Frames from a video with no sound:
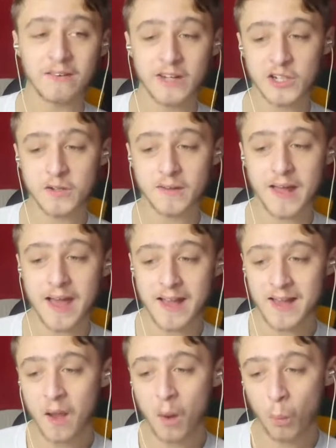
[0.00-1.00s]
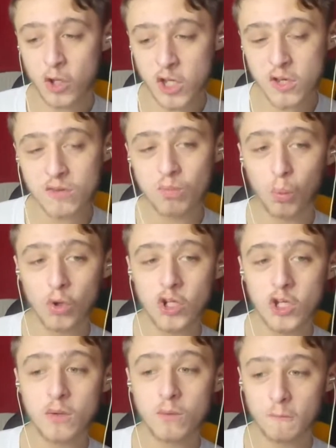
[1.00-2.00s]
issue there, would
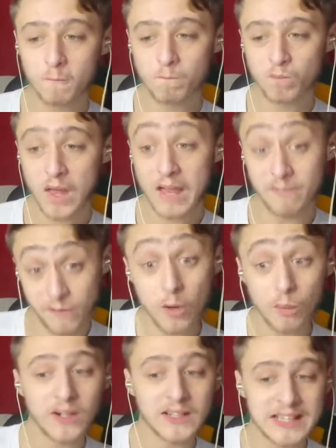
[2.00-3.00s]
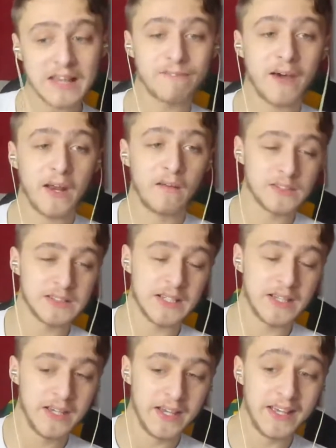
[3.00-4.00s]
you, if you were a City fan,
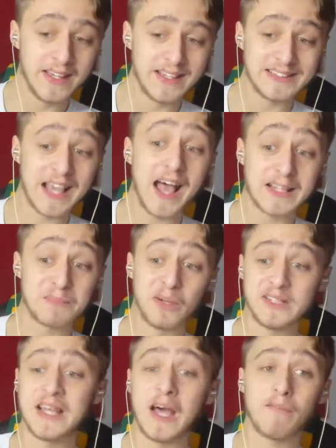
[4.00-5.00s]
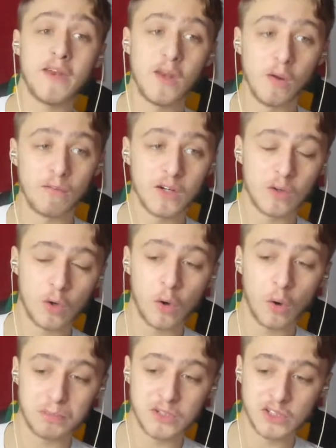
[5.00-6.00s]
obviously it's hard to put yourself in another
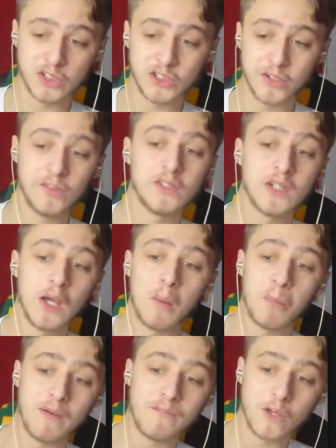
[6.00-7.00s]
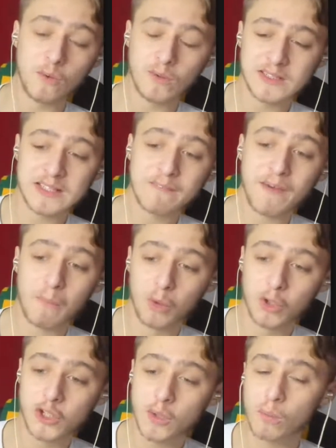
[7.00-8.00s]
club's shoes. Yeah. But if you were a City fan,
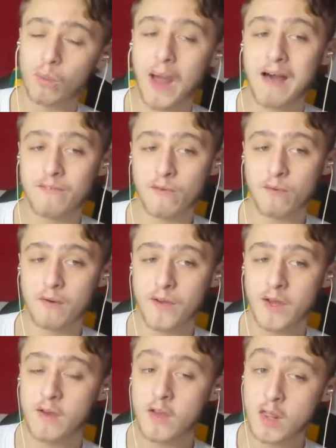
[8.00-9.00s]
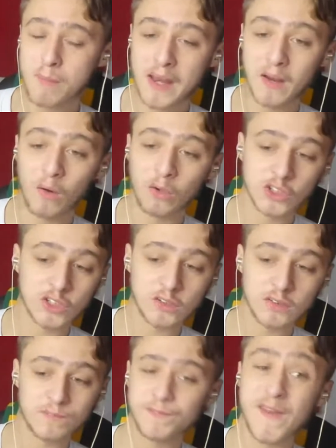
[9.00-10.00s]
would you rather have spent
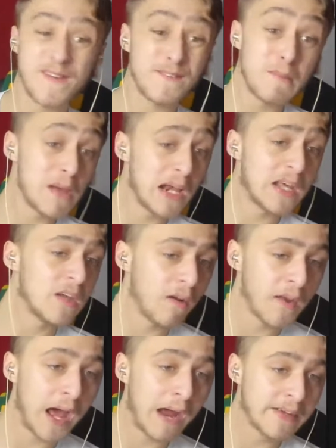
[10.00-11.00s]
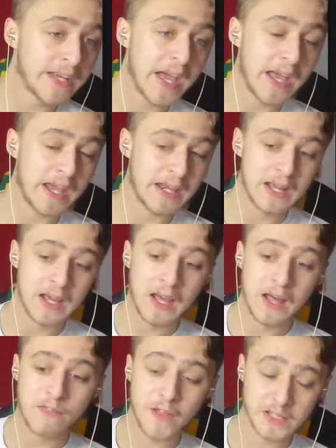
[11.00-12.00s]
150 million on Harry Kane
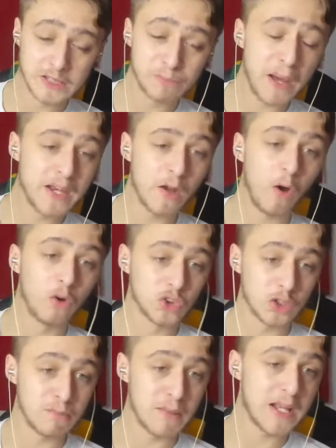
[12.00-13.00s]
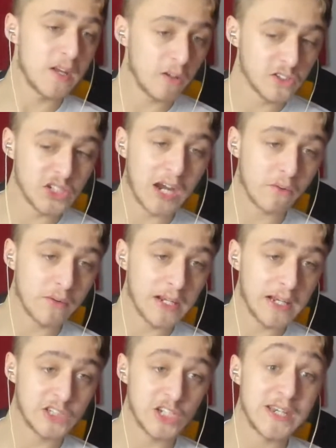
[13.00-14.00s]
than spend 100 million on Jack
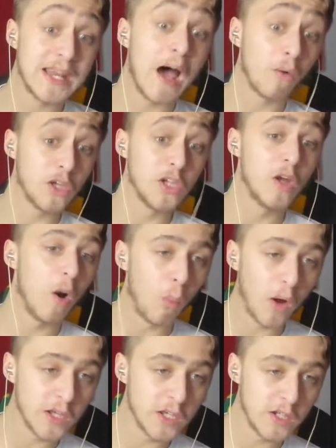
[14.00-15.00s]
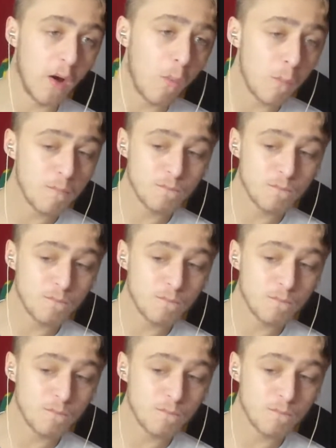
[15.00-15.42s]
Grealish? Now you know what you know,